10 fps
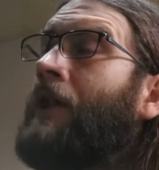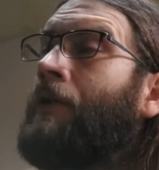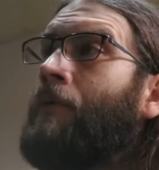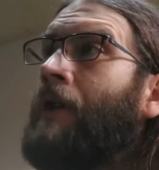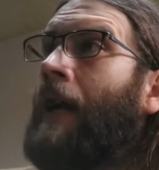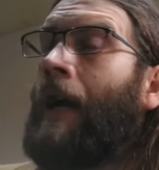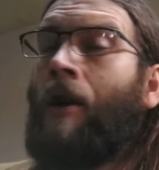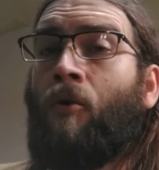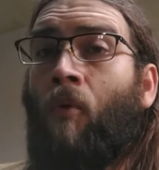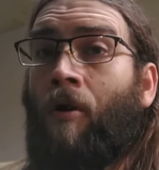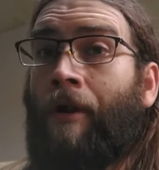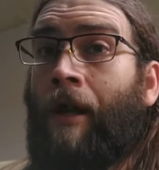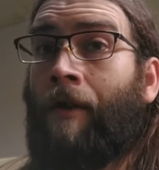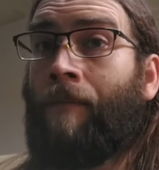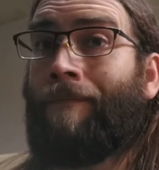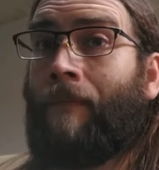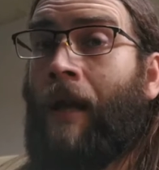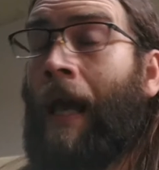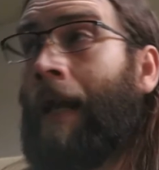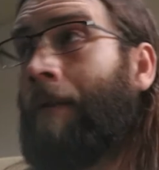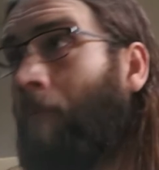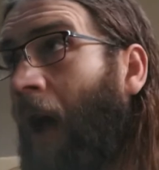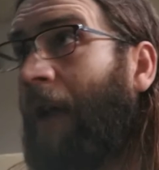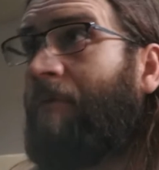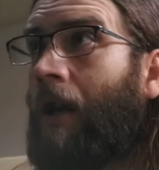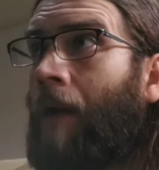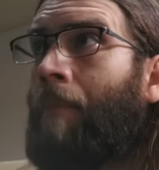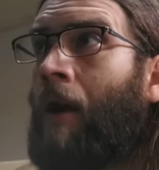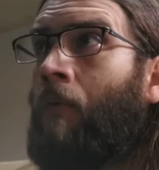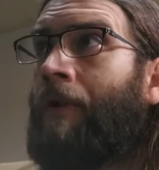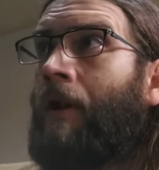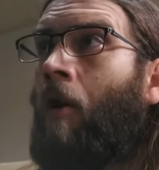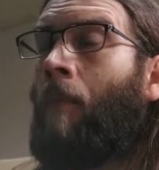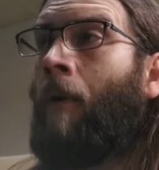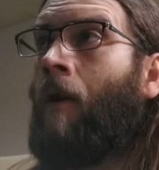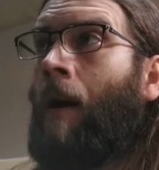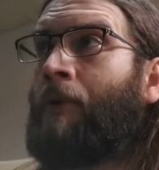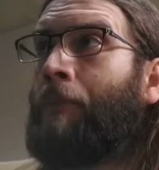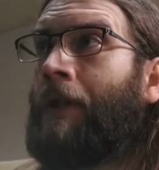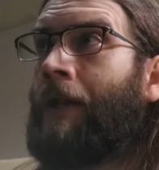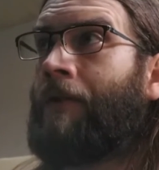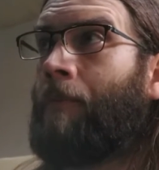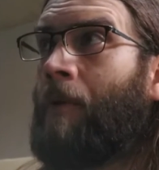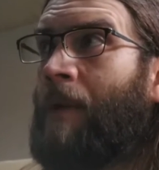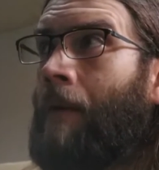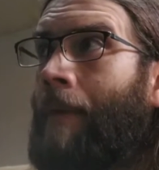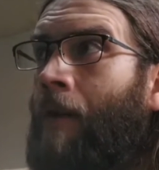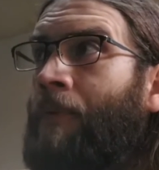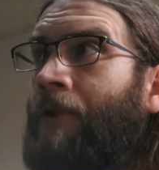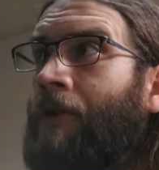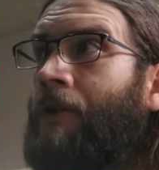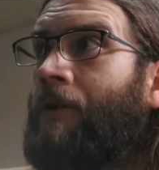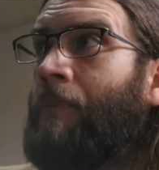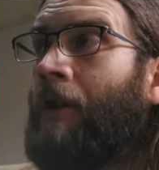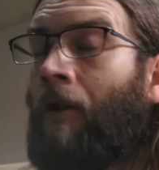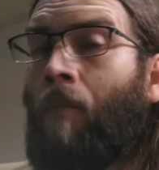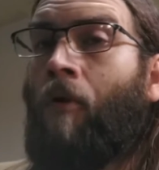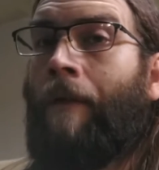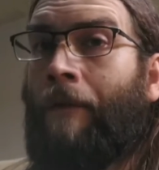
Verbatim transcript: because it was like I got to do one or the other. And I think I'm better with the car part option because I'm going to be in a better position to be a little more